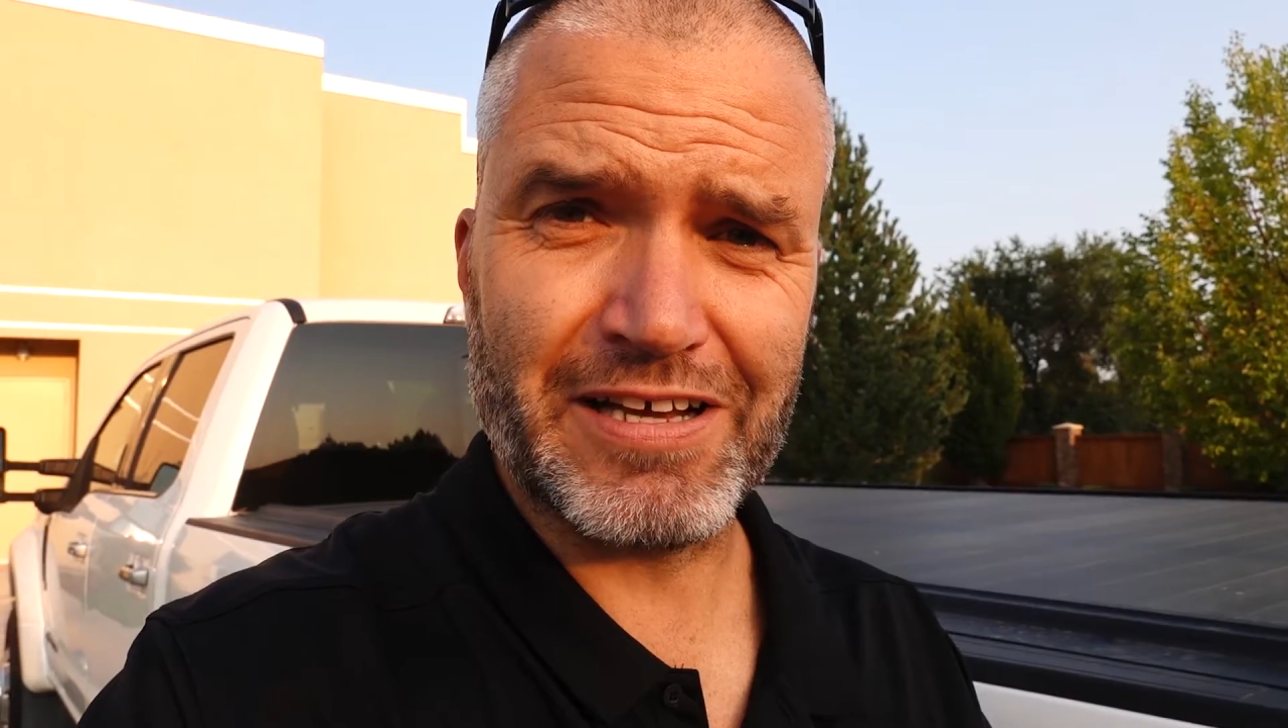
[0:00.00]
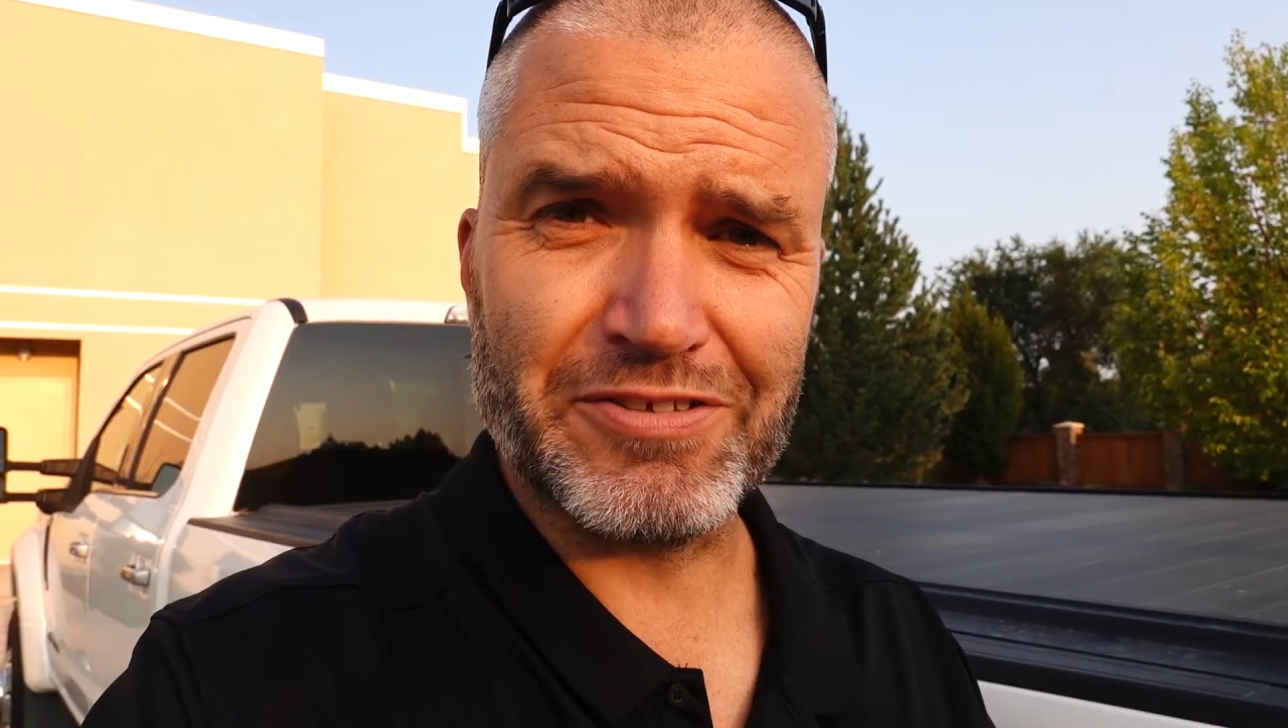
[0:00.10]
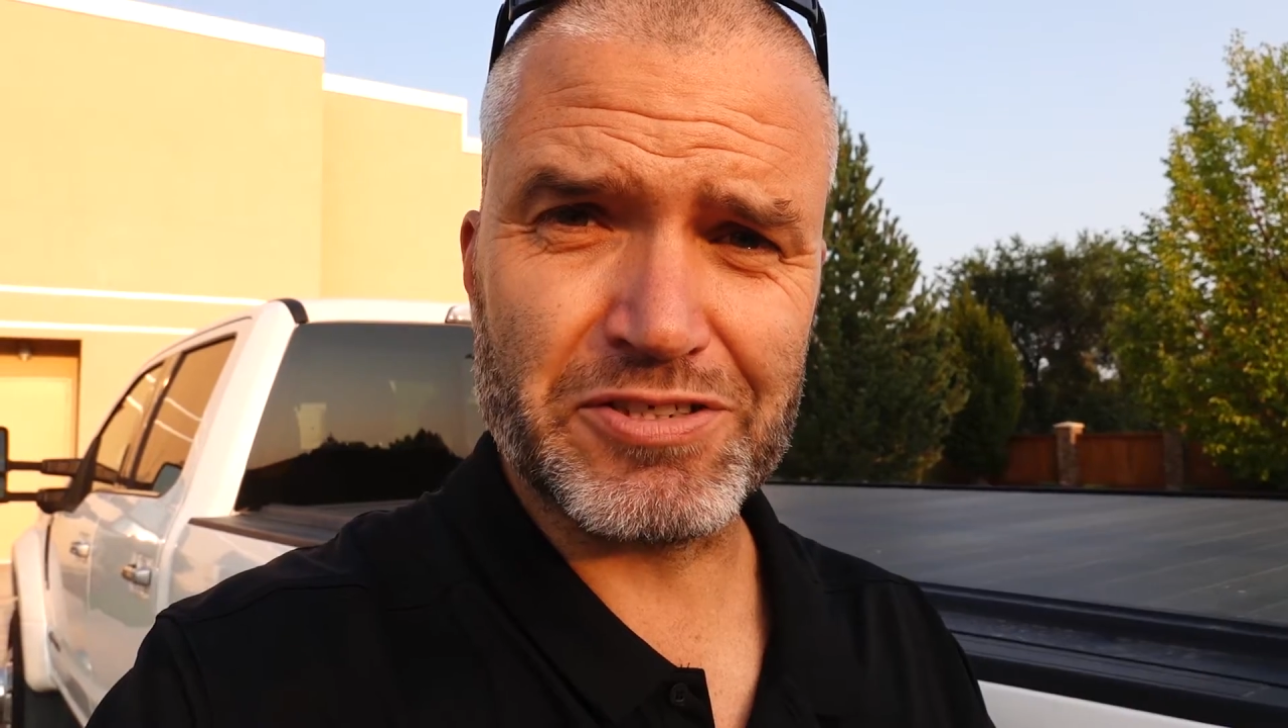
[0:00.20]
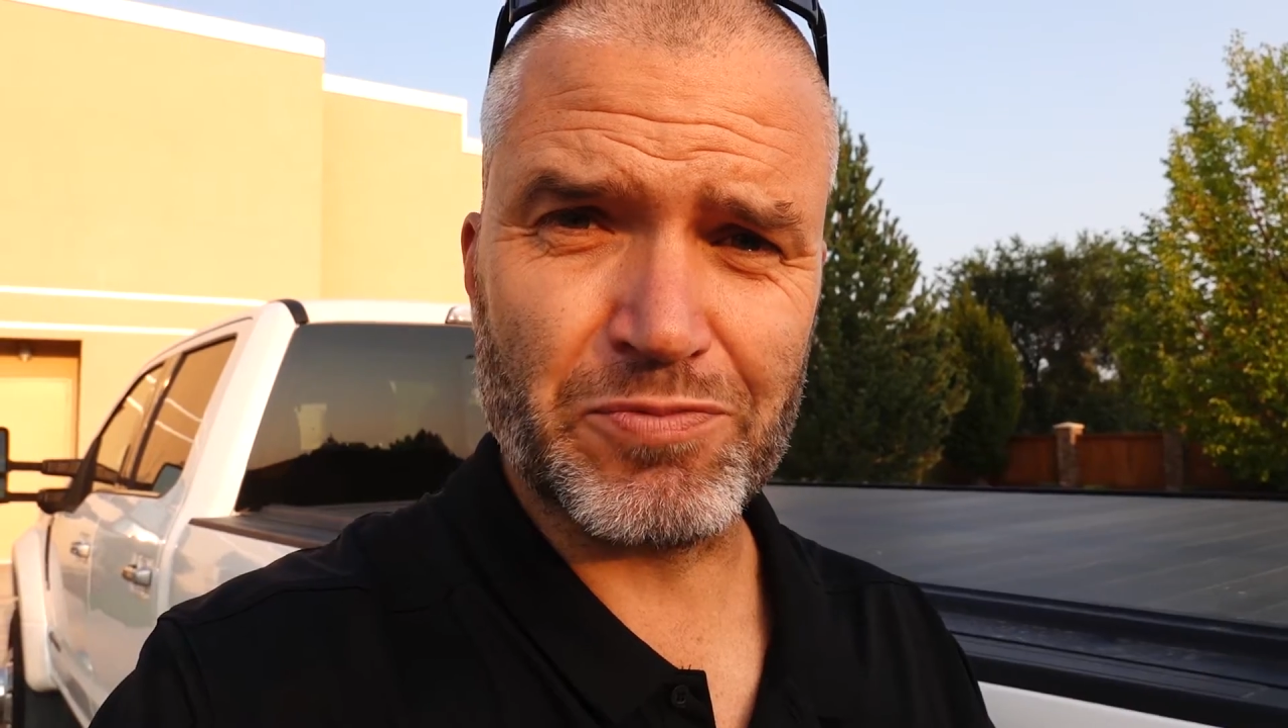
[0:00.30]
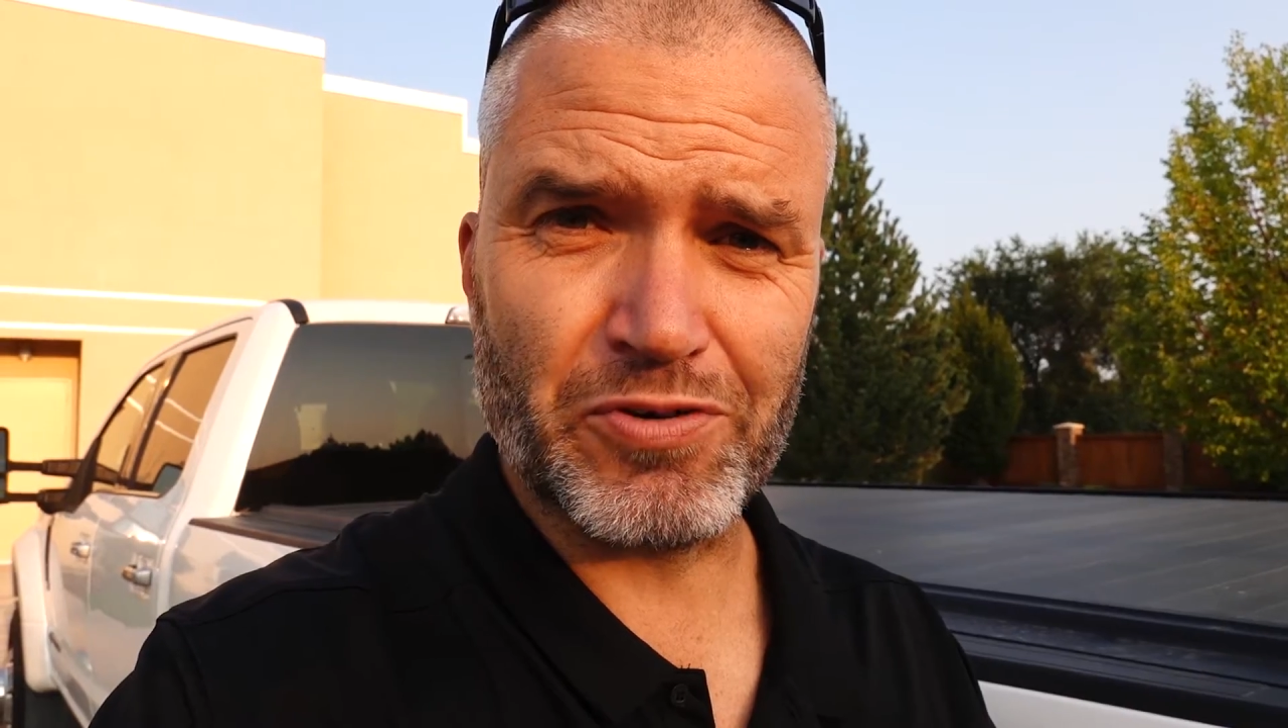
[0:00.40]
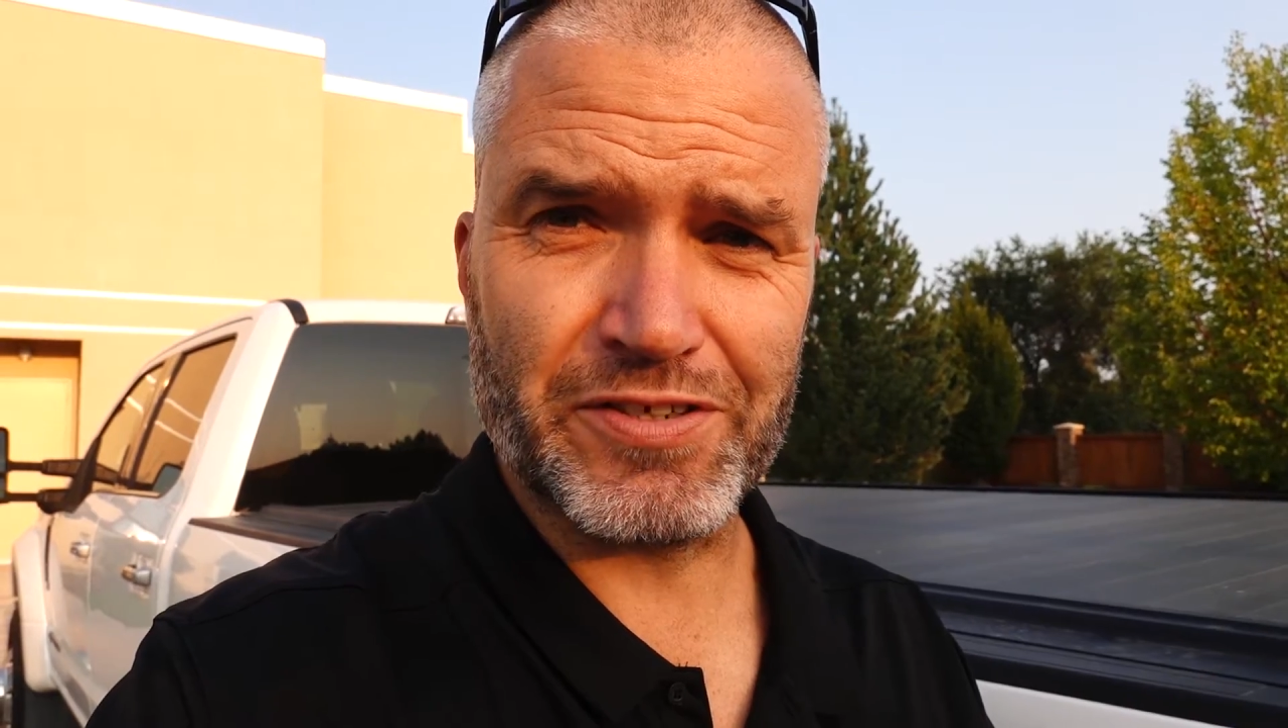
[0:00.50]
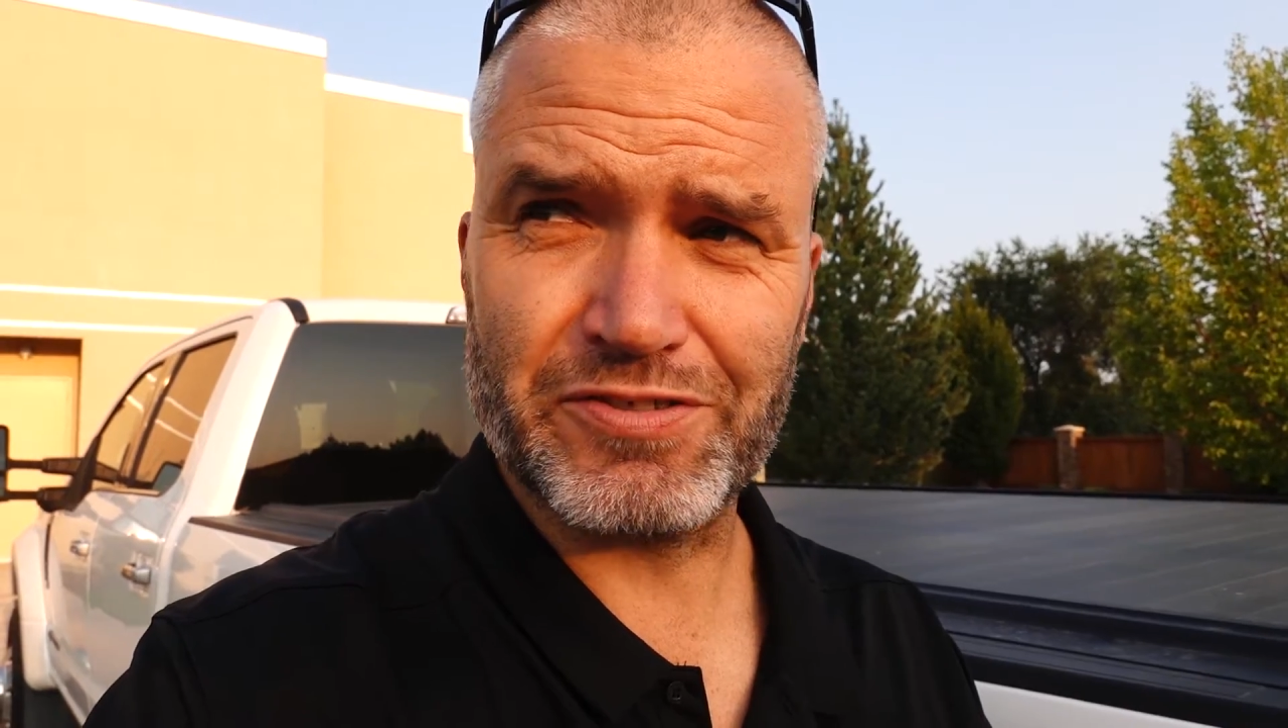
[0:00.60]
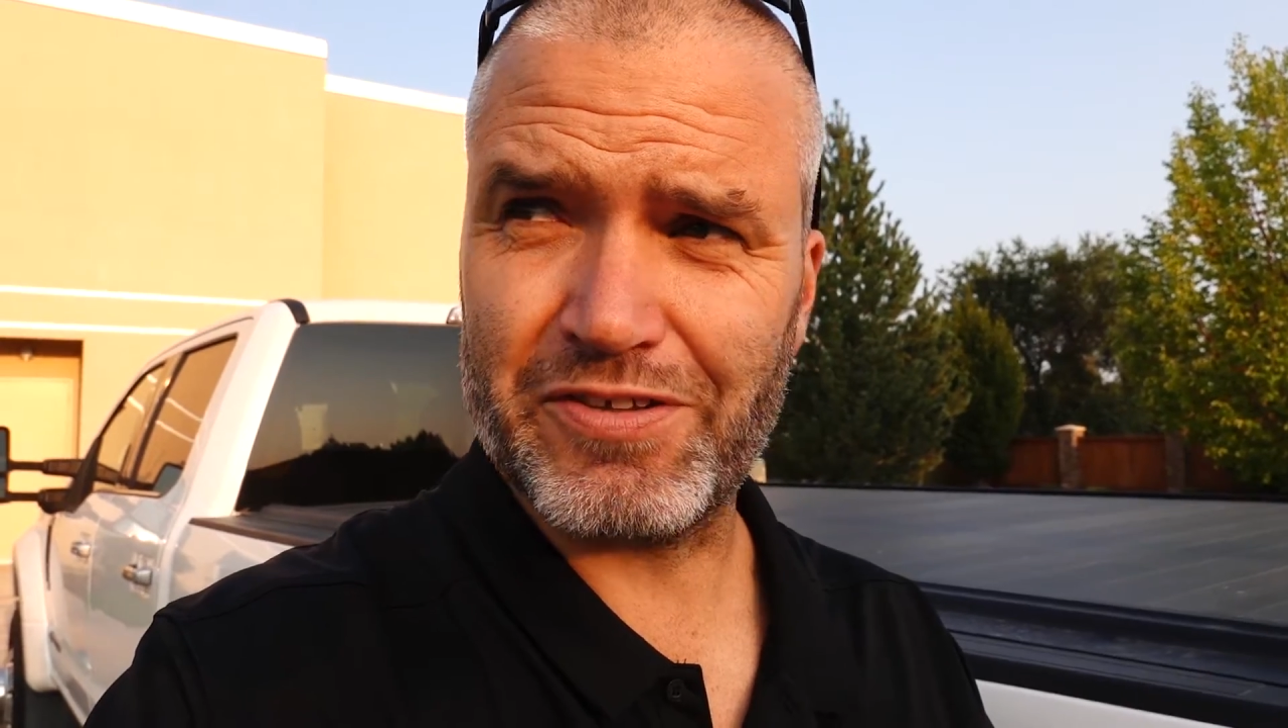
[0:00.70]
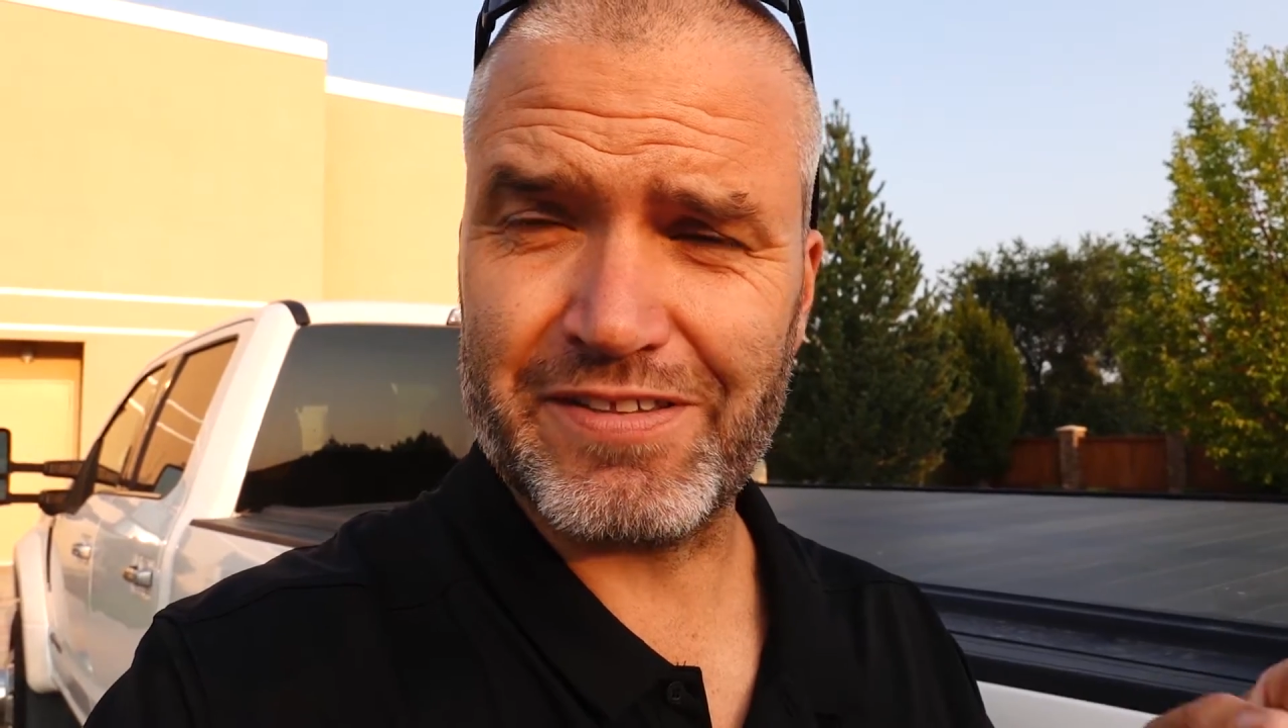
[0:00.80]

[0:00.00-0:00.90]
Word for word: down this morning so